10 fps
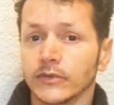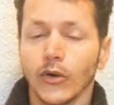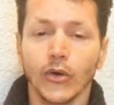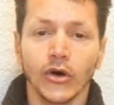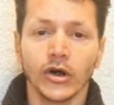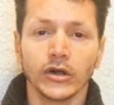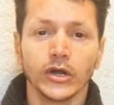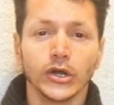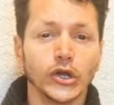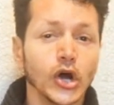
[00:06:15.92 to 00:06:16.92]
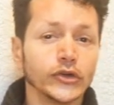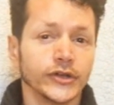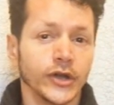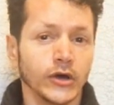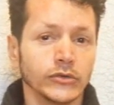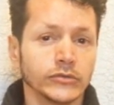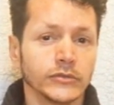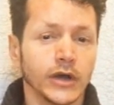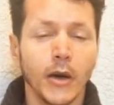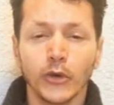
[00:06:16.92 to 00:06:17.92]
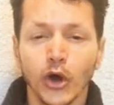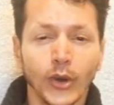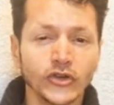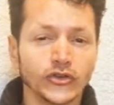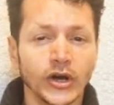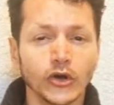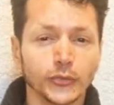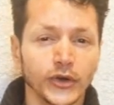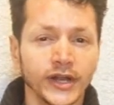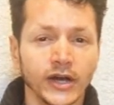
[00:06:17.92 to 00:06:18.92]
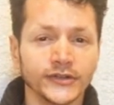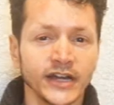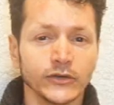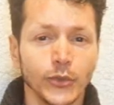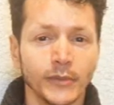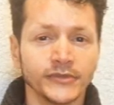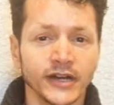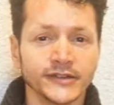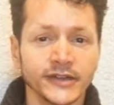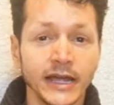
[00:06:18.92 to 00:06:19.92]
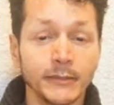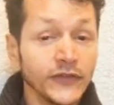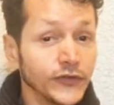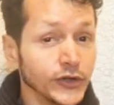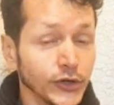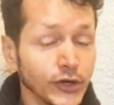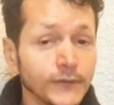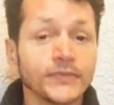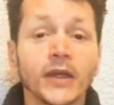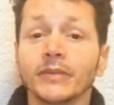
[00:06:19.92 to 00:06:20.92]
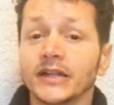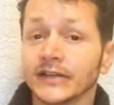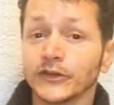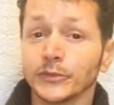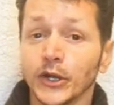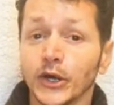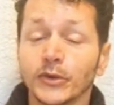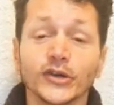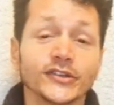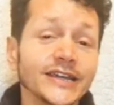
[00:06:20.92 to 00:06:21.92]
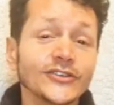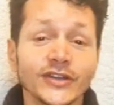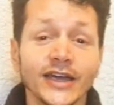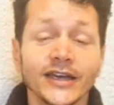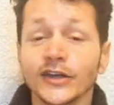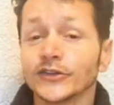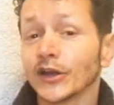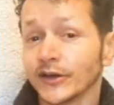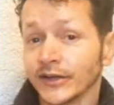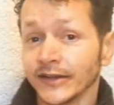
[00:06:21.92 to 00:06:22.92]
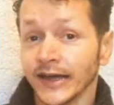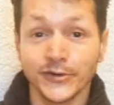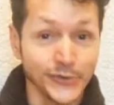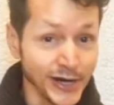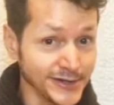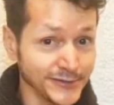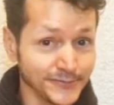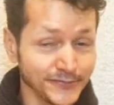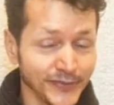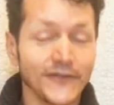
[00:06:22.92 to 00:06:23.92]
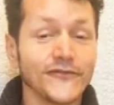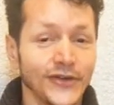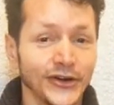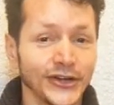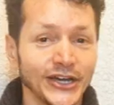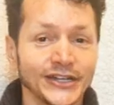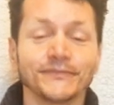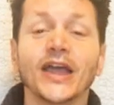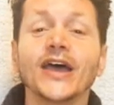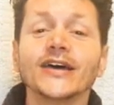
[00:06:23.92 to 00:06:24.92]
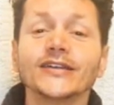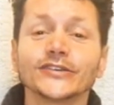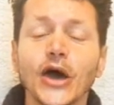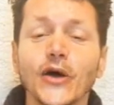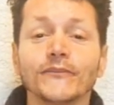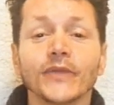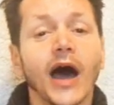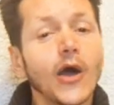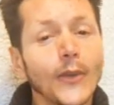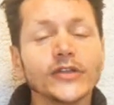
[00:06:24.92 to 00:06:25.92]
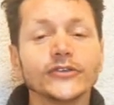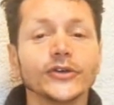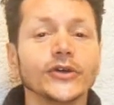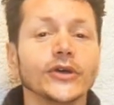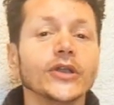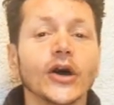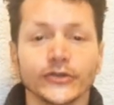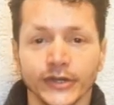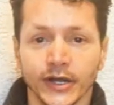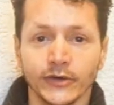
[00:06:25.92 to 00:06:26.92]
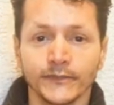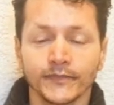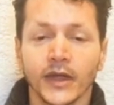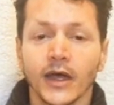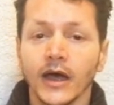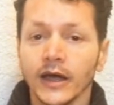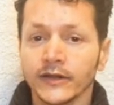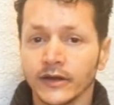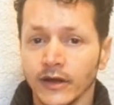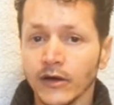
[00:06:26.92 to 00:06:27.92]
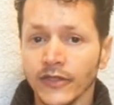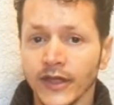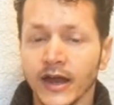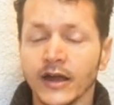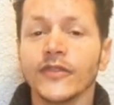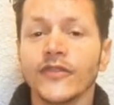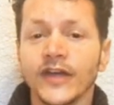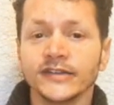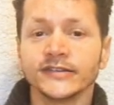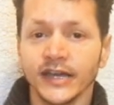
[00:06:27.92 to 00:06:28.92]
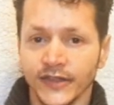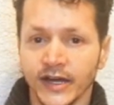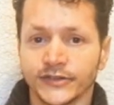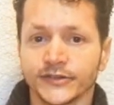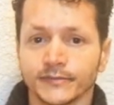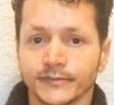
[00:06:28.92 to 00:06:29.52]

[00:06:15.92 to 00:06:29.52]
or Notino. I'm not quite sure how to pronounce that website's name. If you do, please let me know, because each day is a learning day, right? Very good. So I went to Notino, and on there they say this.